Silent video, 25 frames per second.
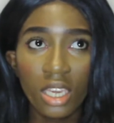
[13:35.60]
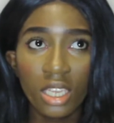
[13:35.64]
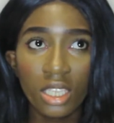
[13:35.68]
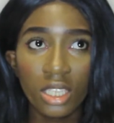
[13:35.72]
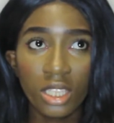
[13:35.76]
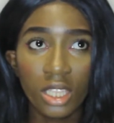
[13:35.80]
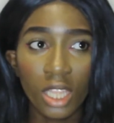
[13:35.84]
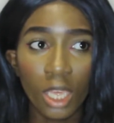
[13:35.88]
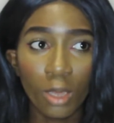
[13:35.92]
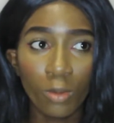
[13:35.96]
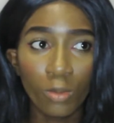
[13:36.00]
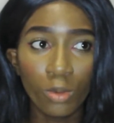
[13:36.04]

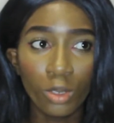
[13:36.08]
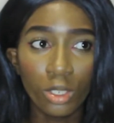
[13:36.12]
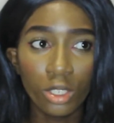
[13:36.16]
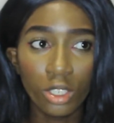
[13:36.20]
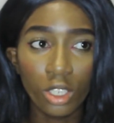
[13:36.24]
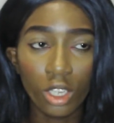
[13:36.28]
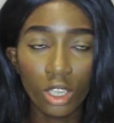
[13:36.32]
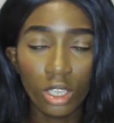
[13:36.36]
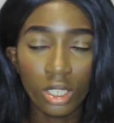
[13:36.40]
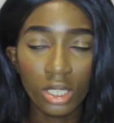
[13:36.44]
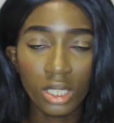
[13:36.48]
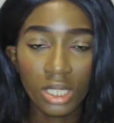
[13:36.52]
they would
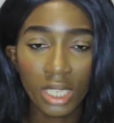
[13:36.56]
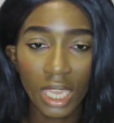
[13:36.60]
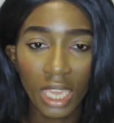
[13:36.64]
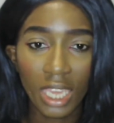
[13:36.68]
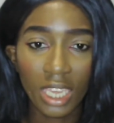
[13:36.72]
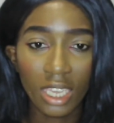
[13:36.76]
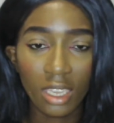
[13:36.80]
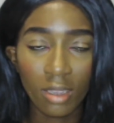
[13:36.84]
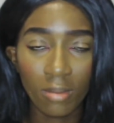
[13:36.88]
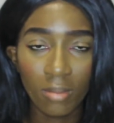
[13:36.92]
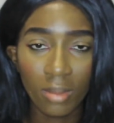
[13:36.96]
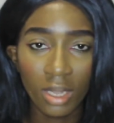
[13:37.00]

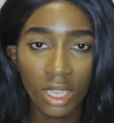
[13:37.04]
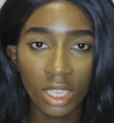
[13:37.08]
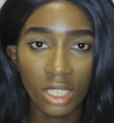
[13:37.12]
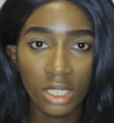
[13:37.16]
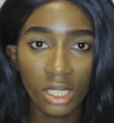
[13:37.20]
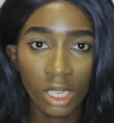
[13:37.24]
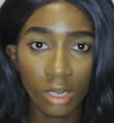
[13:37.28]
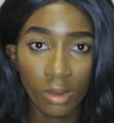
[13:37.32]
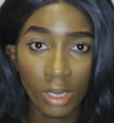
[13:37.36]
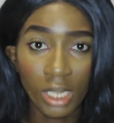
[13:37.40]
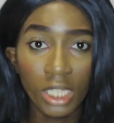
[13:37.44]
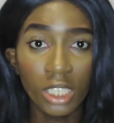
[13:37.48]
take me
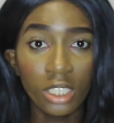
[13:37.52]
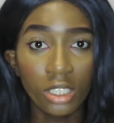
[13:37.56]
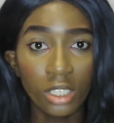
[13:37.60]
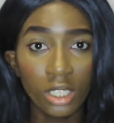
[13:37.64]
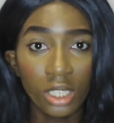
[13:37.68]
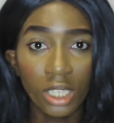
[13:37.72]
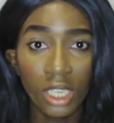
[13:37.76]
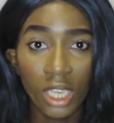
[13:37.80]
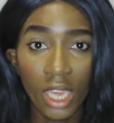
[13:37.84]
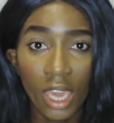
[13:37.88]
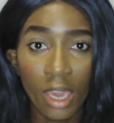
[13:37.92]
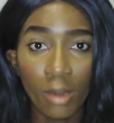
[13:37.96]
directly to
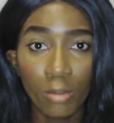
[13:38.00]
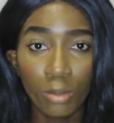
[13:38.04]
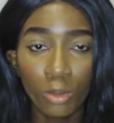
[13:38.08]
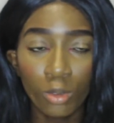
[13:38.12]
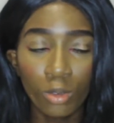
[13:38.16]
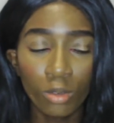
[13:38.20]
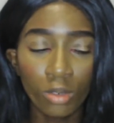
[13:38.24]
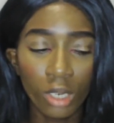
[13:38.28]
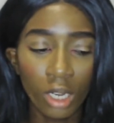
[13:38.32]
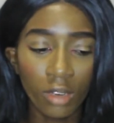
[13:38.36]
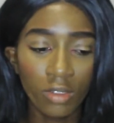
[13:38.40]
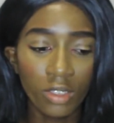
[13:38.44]
the
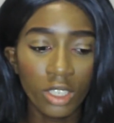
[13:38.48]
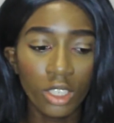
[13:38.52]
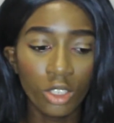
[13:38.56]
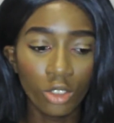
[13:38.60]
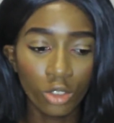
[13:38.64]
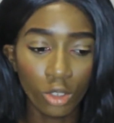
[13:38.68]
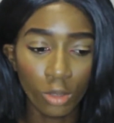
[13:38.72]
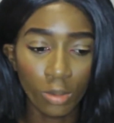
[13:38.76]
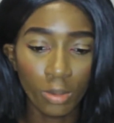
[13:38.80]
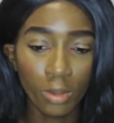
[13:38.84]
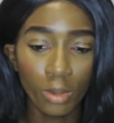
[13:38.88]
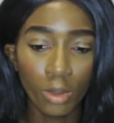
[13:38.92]
airport rather than
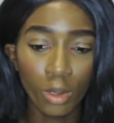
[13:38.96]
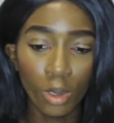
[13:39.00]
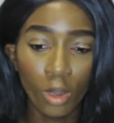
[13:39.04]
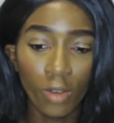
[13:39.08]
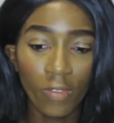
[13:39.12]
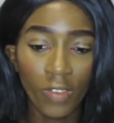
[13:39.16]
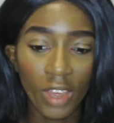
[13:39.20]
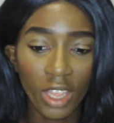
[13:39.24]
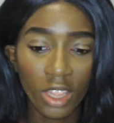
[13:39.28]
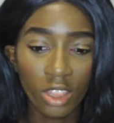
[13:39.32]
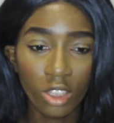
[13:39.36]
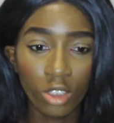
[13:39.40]
dropping me
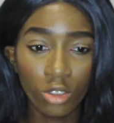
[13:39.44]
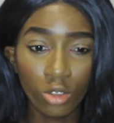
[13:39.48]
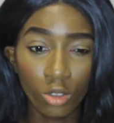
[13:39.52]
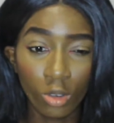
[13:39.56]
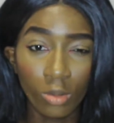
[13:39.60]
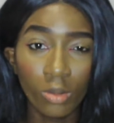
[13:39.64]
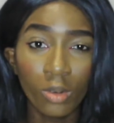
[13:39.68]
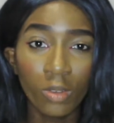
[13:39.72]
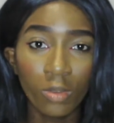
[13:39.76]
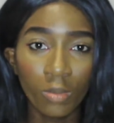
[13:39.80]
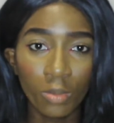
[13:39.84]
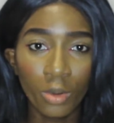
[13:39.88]
off at the
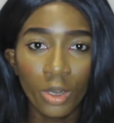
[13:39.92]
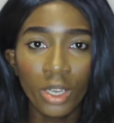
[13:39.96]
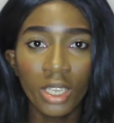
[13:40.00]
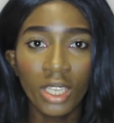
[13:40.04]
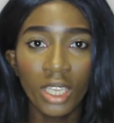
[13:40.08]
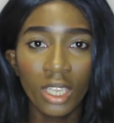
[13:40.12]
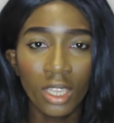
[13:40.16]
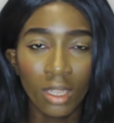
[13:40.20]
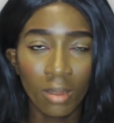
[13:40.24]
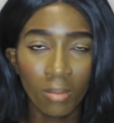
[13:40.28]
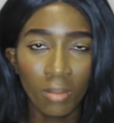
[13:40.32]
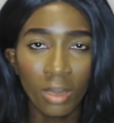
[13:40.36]
drop-off point
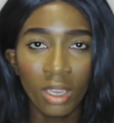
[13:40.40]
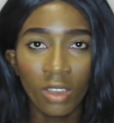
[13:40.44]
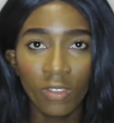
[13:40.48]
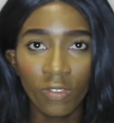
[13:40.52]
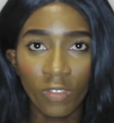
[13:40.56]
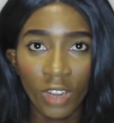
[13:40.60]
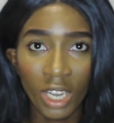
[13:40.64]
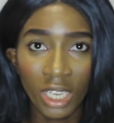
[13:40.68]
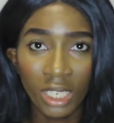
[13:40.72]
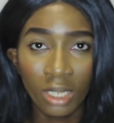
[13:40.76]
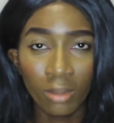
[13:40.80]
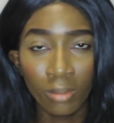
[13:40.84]
and then me
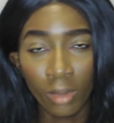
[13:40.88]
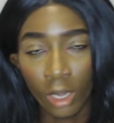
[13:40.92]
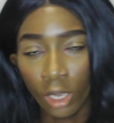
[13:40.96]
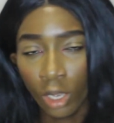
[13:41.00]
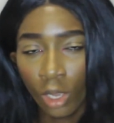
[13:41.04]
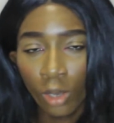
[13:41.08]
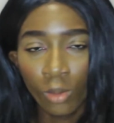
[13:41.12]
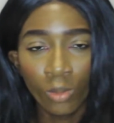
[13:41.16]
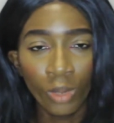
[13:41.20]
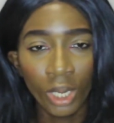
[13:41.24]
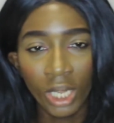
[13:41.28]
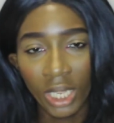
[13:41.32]
finding my
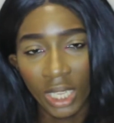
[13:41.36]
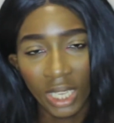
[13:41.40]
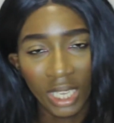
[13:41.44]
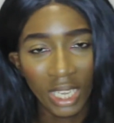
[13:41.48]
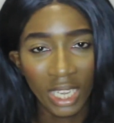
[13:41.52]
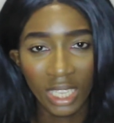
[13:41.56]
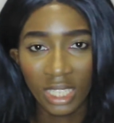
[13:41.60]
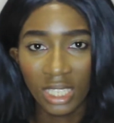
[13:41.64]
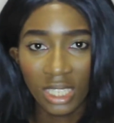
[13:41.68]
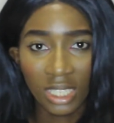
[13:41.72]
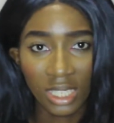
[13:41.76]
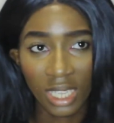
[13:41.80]
own way, like
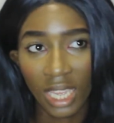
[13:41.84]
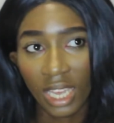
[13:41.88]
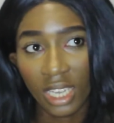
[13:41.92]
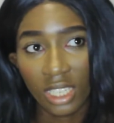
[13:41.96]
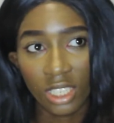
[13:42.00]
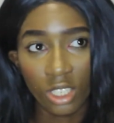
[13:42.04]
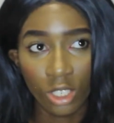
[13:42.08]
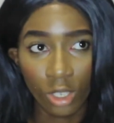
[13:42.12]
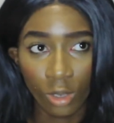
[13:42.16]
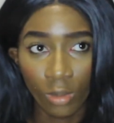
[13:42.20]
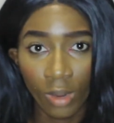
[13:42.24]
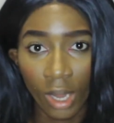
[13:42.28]
getting a
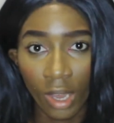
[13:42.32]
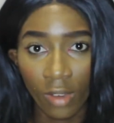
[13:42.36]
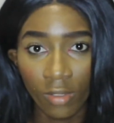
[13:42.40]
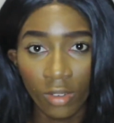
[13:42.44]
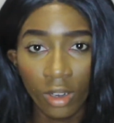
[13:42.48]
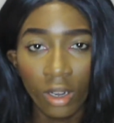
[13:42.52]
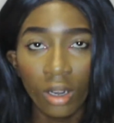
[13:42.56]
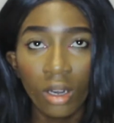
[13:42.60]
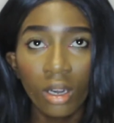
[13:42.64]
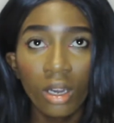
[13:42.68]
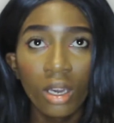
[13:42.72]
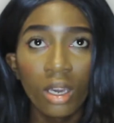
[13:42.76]
taxi or
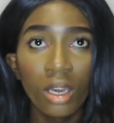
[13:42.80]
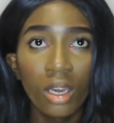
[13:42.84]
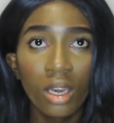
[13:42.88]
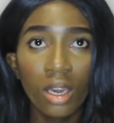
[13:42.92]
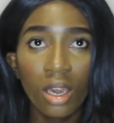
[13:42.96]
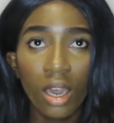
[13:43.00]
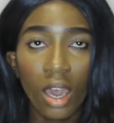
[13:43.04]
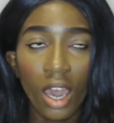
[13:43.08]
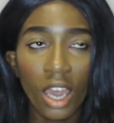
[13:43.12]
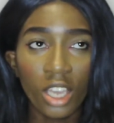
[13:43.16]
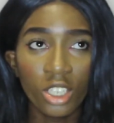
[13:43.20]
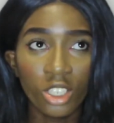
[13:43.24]
whatever.
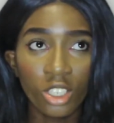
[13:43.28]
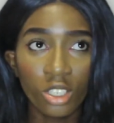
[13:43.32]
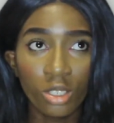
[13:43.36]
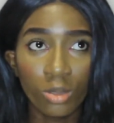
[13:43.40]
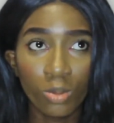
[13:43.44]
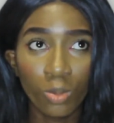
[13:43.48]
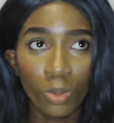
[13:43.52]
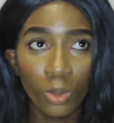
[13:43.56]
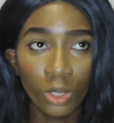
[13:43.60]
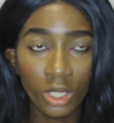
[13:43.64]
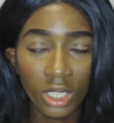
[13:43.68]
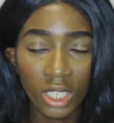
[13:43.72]
I
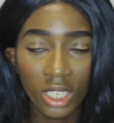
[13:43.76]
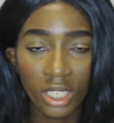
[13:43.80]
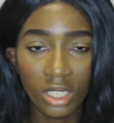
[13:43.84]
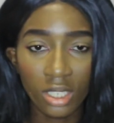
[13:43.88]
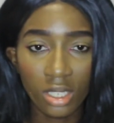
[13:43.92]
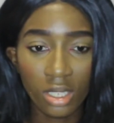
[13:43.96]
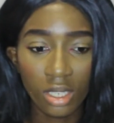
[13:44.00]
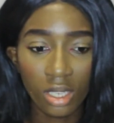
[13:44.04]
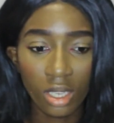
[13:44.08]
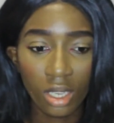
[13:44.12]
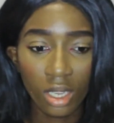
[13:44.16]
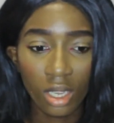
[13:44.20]
just wanted
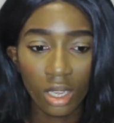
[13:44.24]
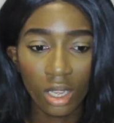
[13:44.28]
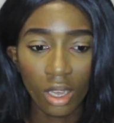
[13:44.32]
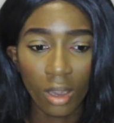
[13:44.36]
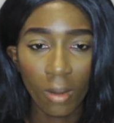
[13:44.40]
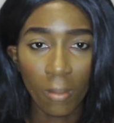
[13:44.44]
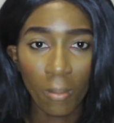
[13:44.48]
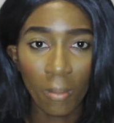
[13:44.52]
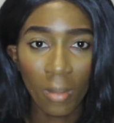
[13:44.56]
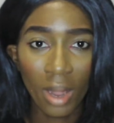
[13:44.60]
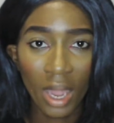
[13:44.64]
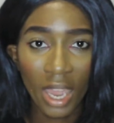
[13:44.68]

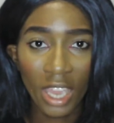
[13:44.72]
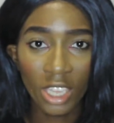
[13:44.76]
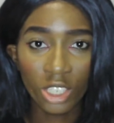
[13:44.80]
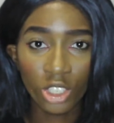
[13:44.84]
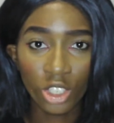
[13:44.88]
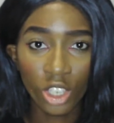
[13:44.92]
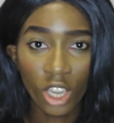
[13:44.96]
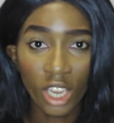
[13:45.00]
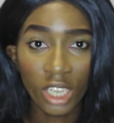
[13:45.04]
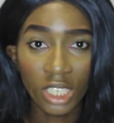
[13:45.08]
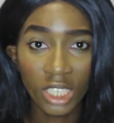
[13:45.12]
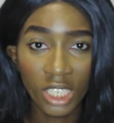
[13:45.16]
my
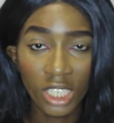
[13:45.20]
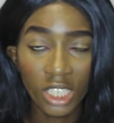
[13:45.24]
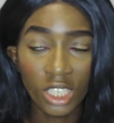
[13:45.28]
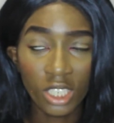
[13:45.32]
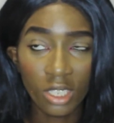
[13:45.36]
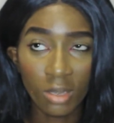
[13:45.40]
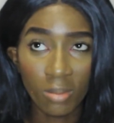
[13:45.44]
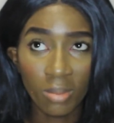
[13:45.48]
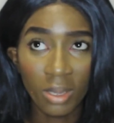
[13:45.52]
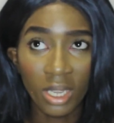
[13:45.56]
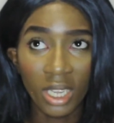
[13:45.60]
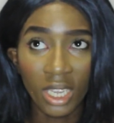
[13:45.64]
journey
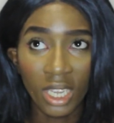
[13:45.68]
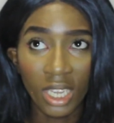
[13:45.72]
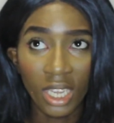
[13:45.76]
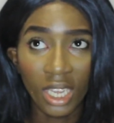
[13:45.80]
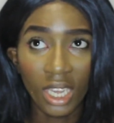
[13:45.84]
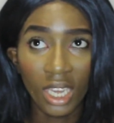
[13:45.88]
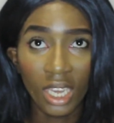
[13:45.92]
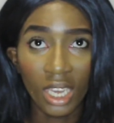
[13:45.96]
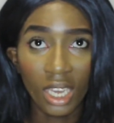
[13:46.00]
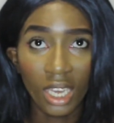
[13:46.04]
to be